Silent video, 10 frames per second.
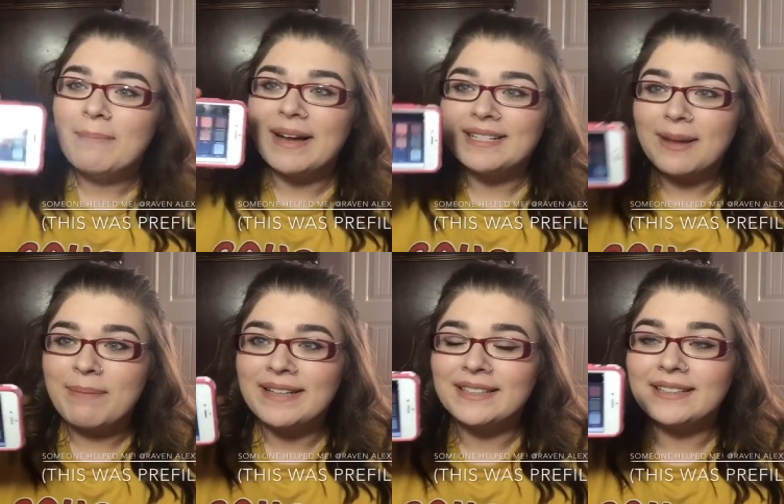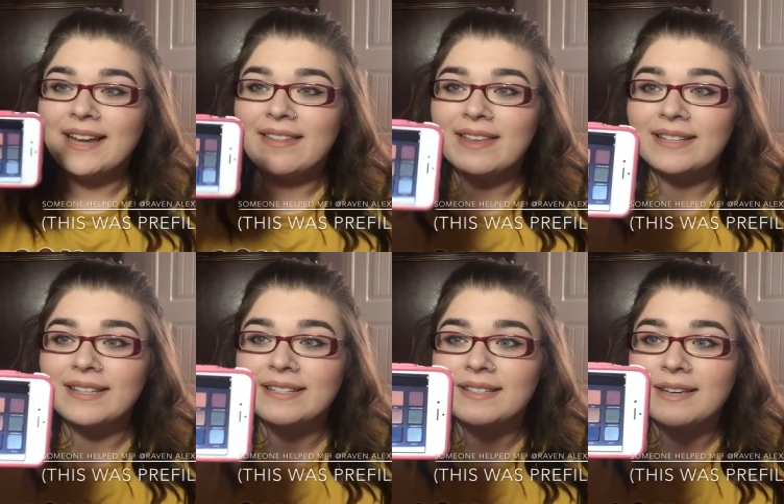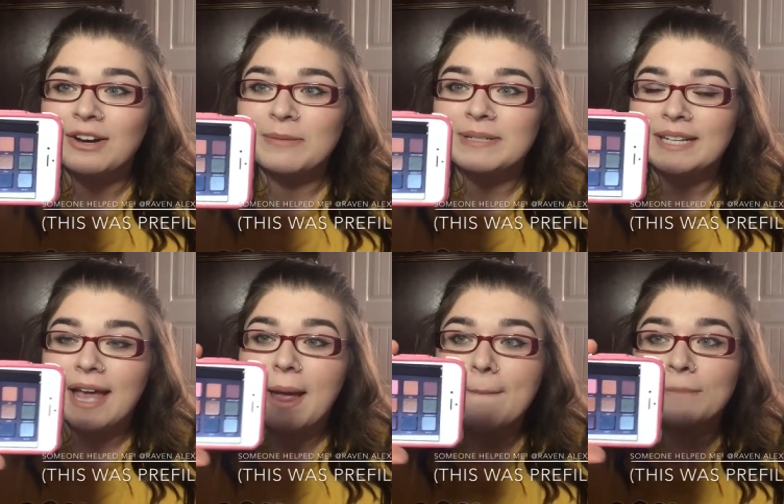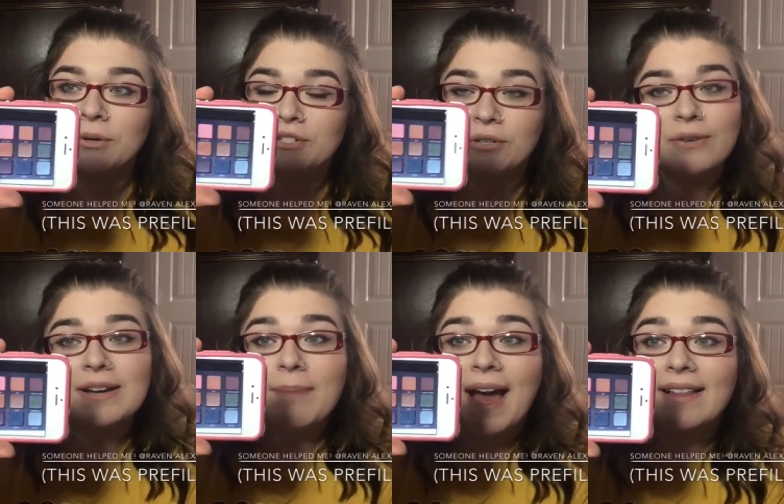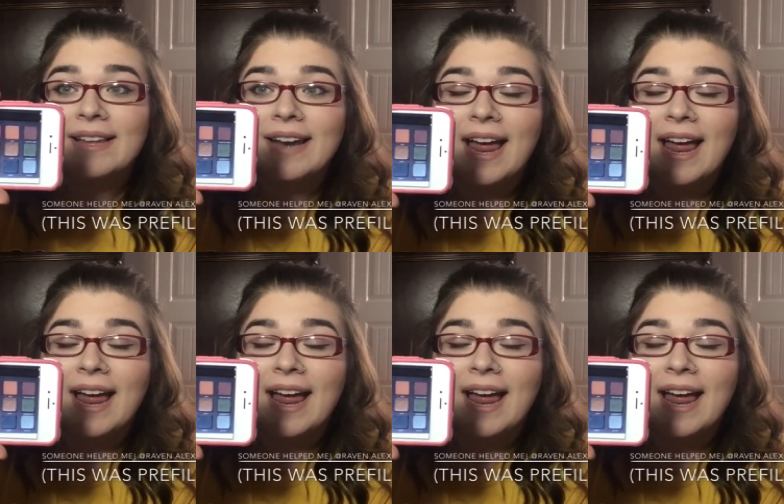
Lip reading: But basically, this is the Urban Decay Born to Run palette,